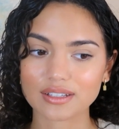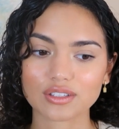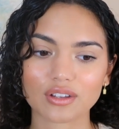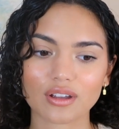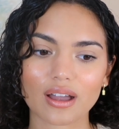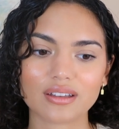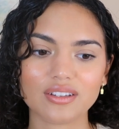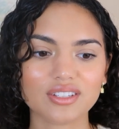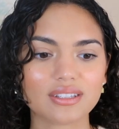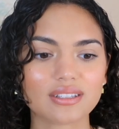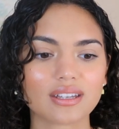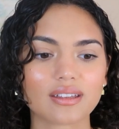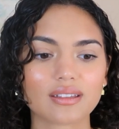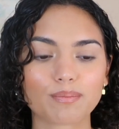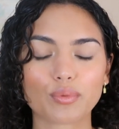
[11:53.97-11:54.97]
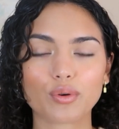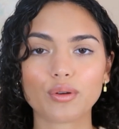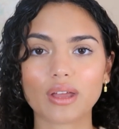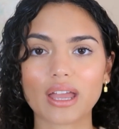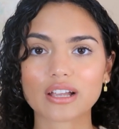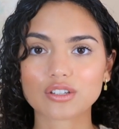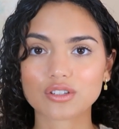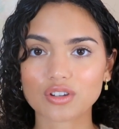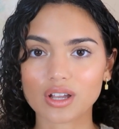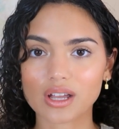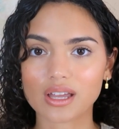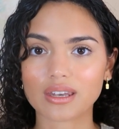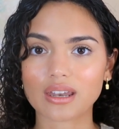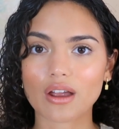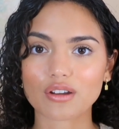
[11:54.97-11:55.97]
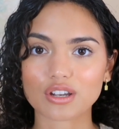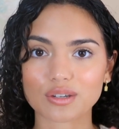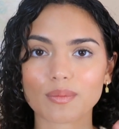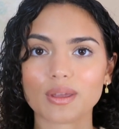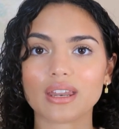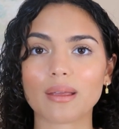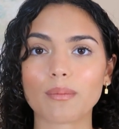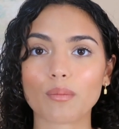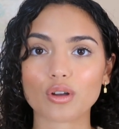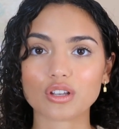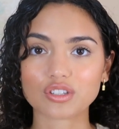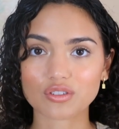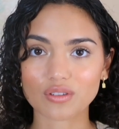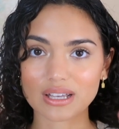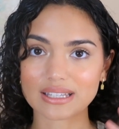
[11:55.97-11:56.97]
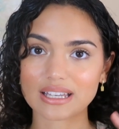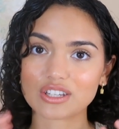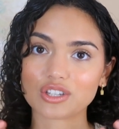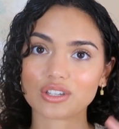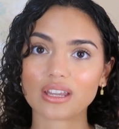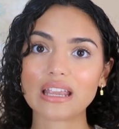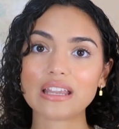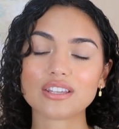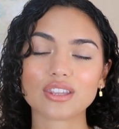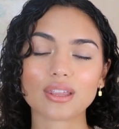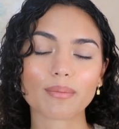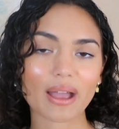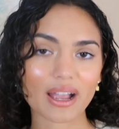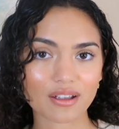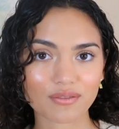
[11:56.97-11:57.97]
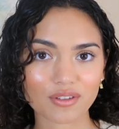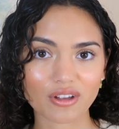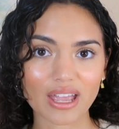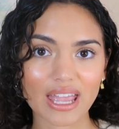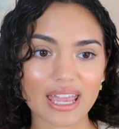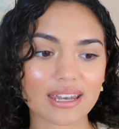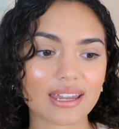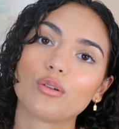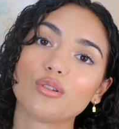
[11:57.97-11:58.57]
So I just put extra nourishment and moisturization into the back of your head.